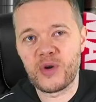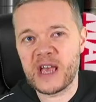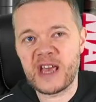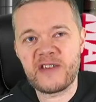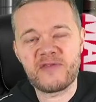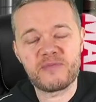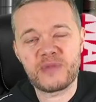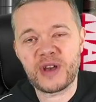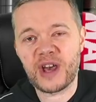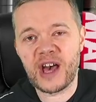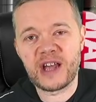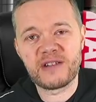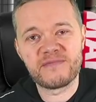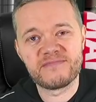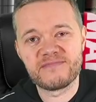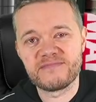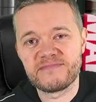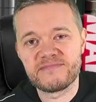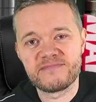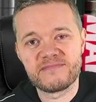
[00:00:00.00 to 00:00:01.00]
it even began.
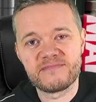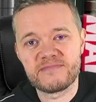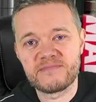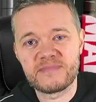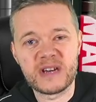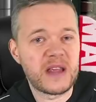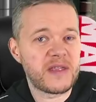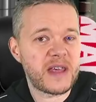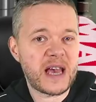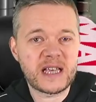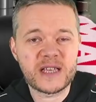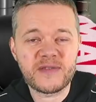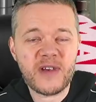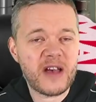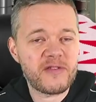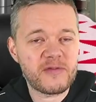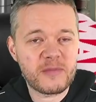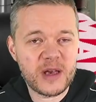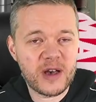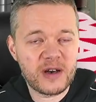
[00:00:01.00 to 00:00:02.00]
But thanks for
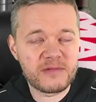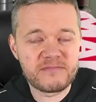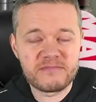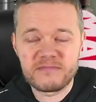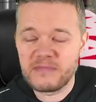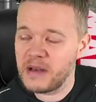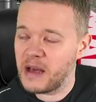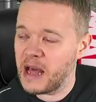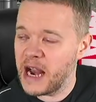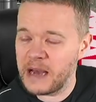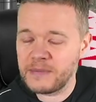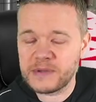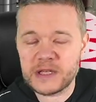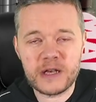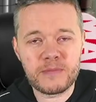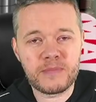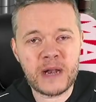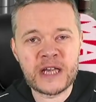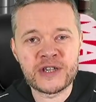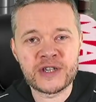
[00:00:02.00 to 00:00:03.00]
having me on. An
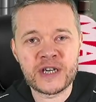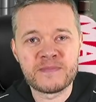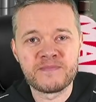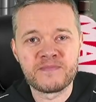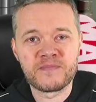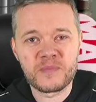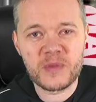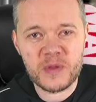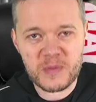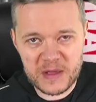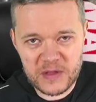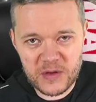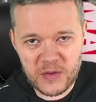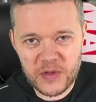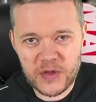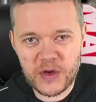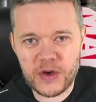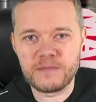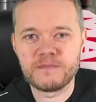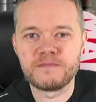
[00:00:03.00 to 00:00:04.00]
absolute pleasure. Speak to you all
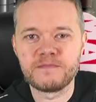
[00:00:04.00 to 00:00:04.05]
soon.